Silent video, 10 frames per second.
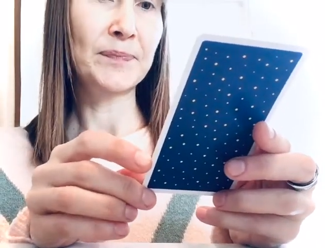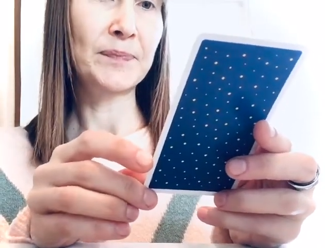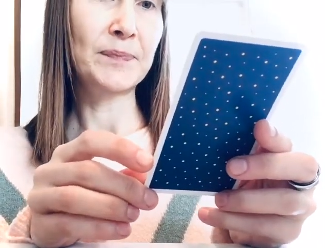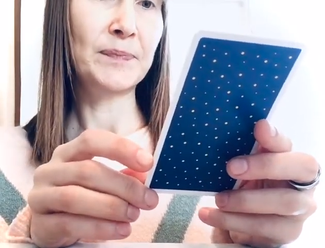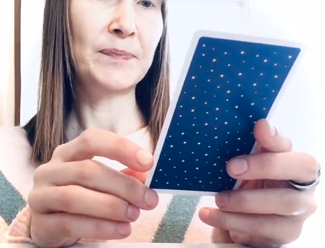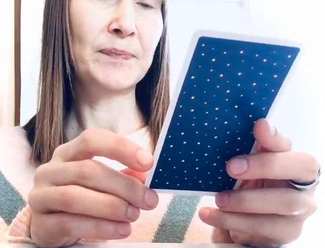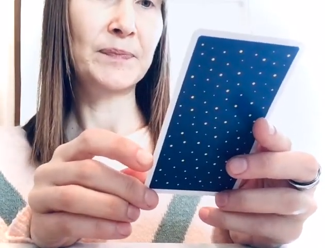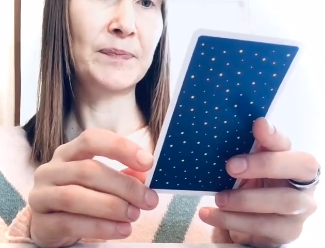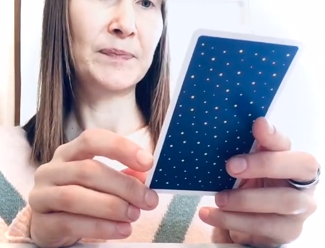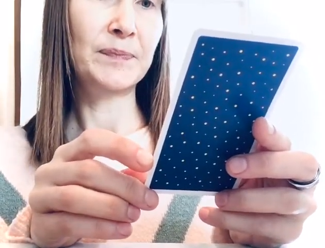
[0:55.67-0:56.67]

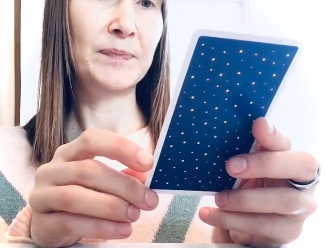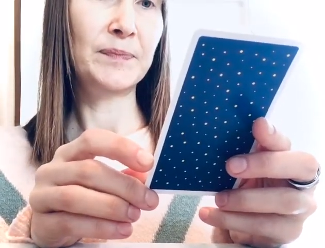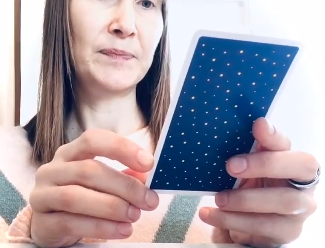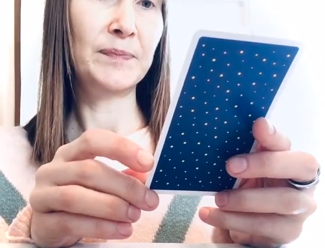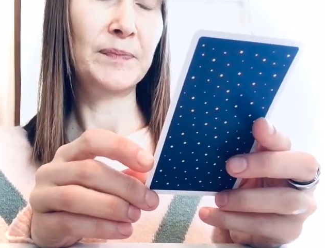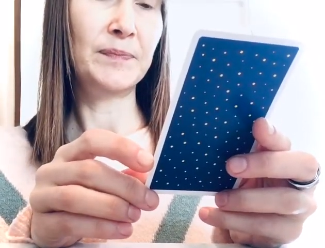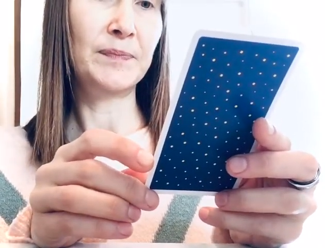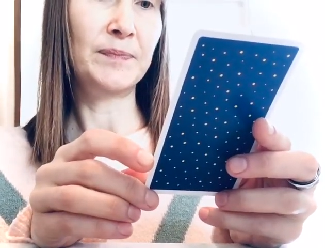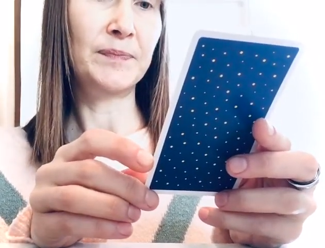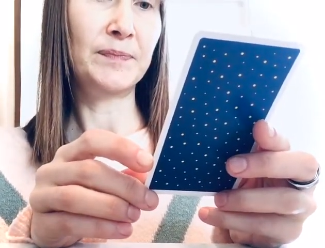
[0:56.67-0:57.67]

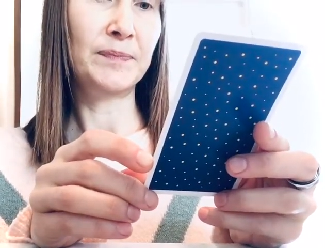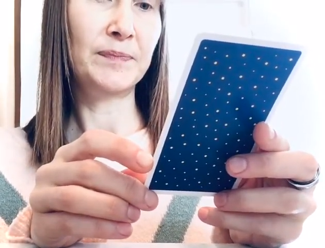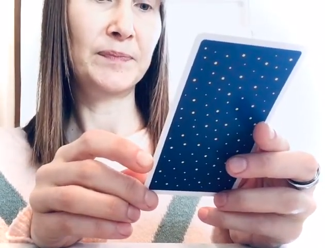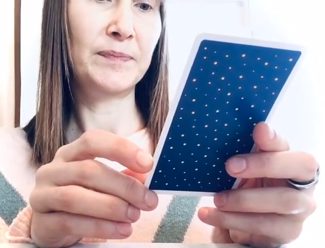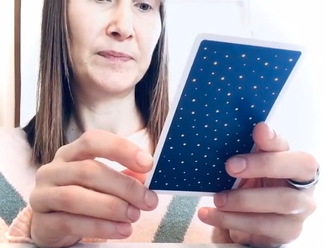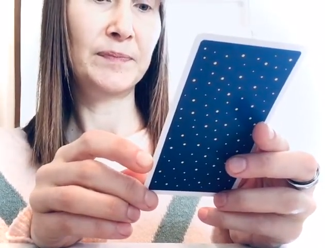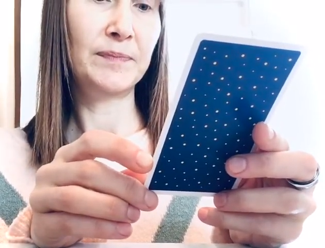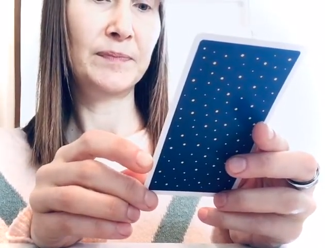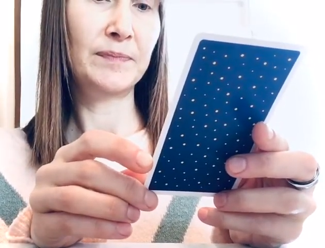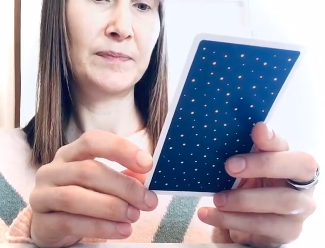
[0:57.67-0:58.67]

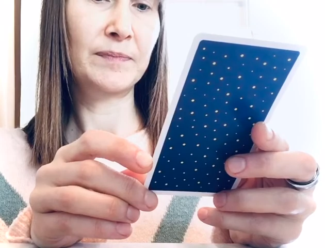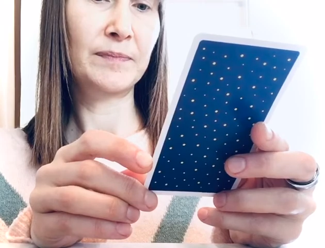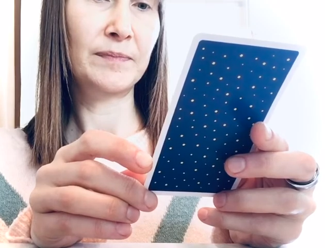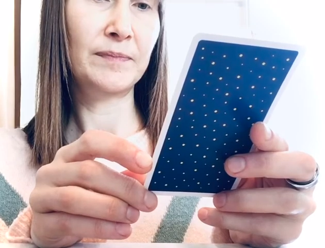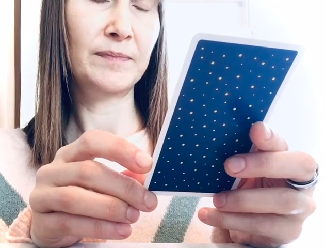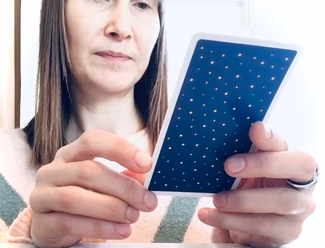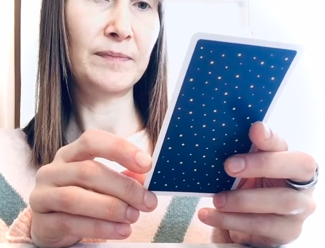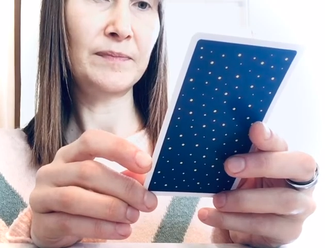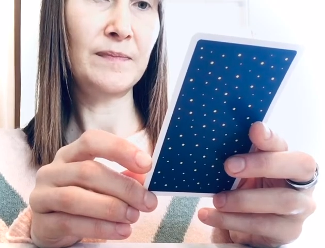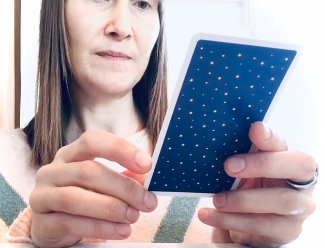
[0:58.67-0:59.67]

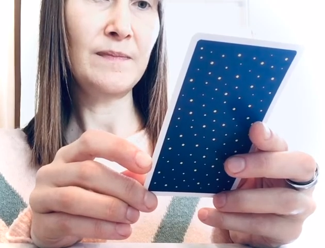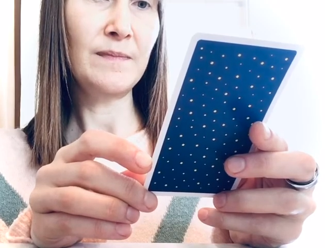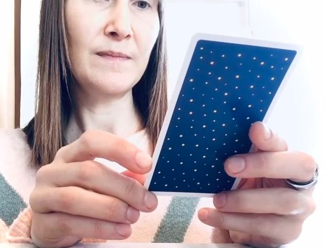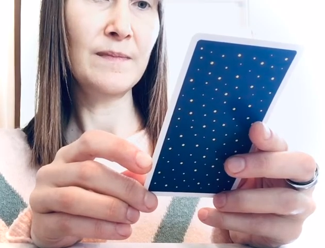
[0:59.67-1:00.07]
Nobody speaks.